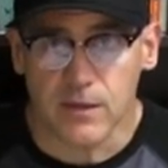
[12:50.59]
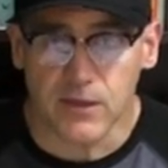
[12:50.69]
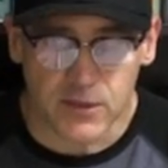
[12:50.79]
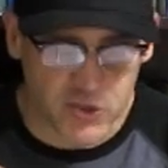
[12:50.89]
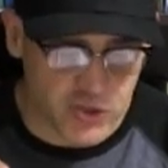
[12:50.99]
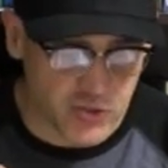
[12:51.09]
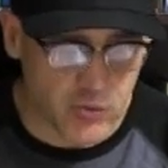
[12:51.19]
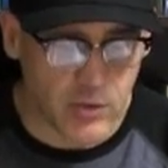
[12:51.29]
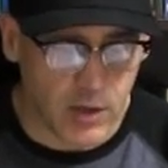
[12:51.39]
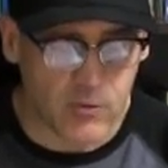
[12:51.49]
and
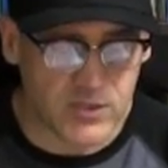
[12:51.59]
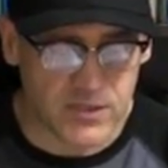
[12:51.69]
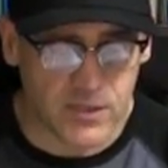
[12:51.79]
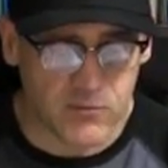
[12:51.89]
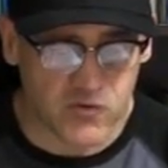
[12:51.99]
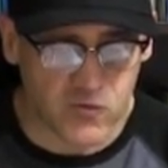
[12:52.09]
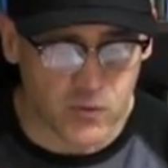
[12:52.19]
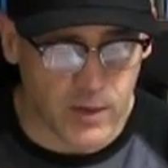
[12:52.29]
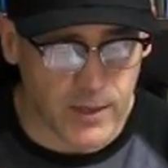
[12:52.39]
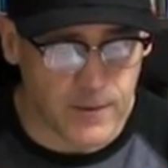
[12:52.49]
should always
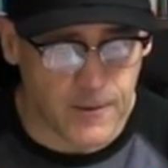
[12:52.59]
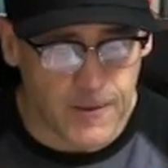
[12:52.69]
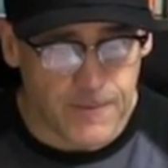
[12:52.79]
demonstrate